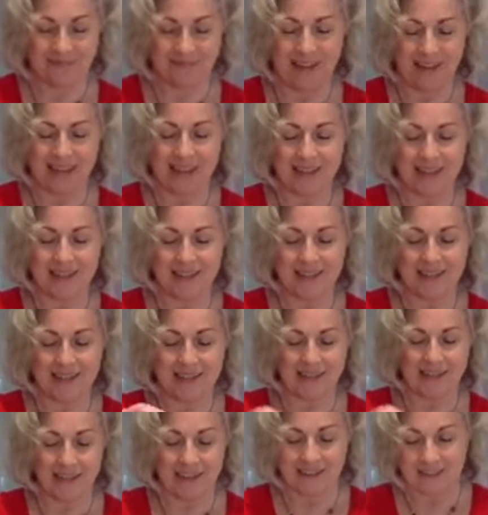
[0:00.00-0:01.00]
adds
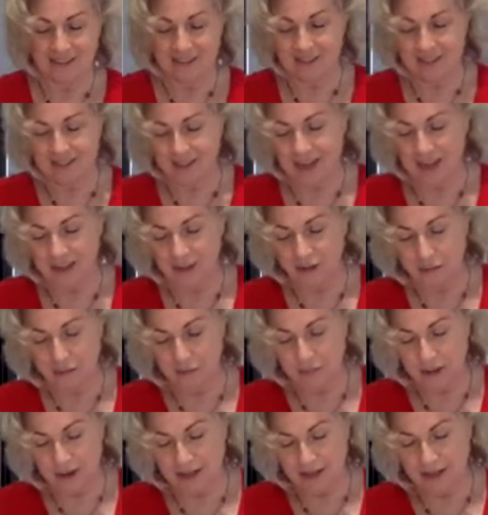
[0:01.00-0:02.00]
a slight little
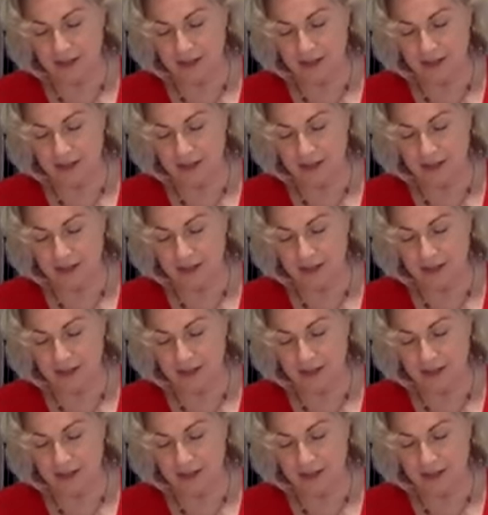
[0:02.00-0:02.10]
bite